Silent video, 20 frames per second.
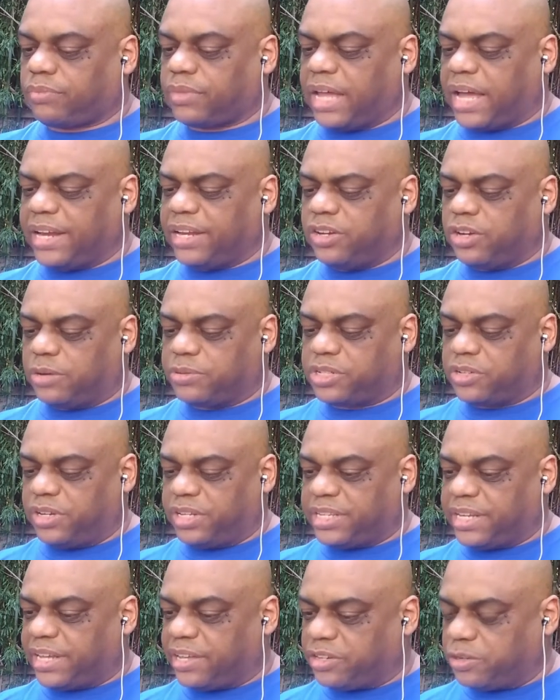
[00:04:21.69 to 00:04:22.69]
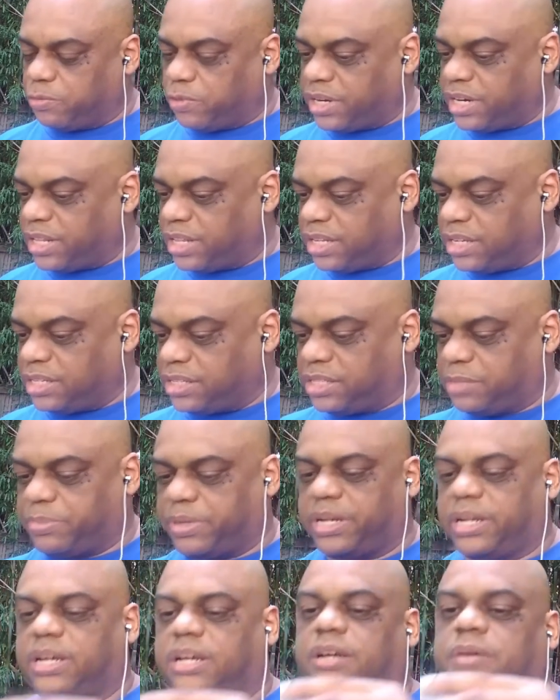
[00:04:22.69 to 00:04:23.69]
I didn't know I was only down to one of these,
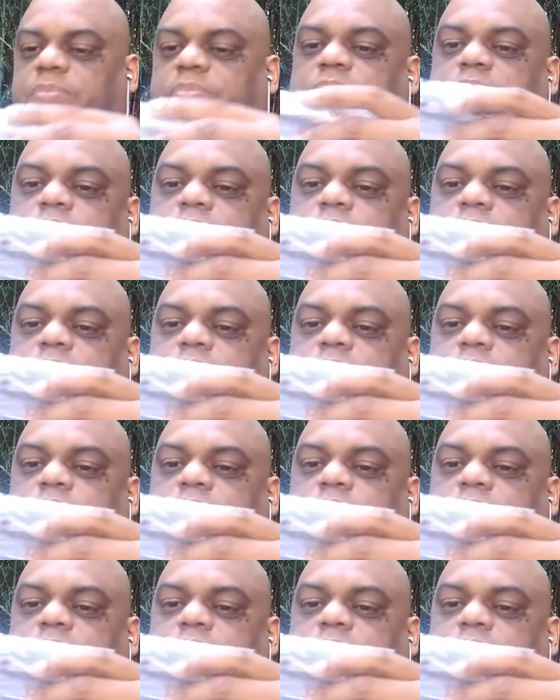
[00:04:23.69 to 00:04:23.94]
but um,